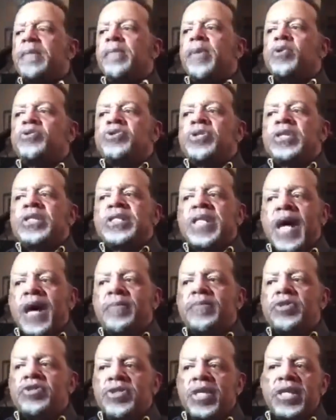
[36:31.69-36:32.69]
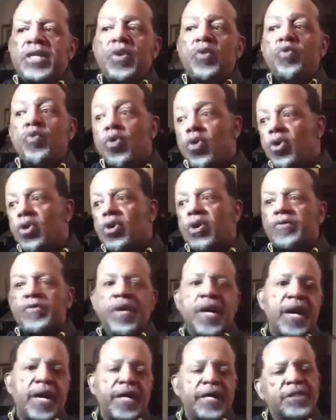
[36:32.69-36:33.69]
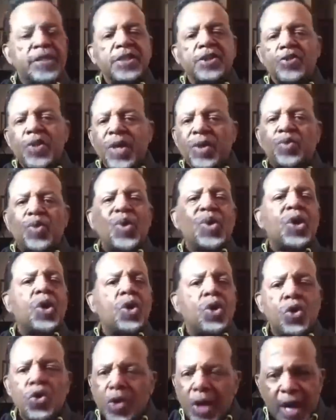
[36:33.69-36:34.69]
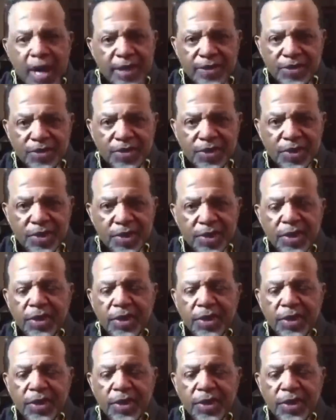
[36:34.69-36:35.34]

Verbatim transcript: Most of the time, you see the word of God is the Greek word logos,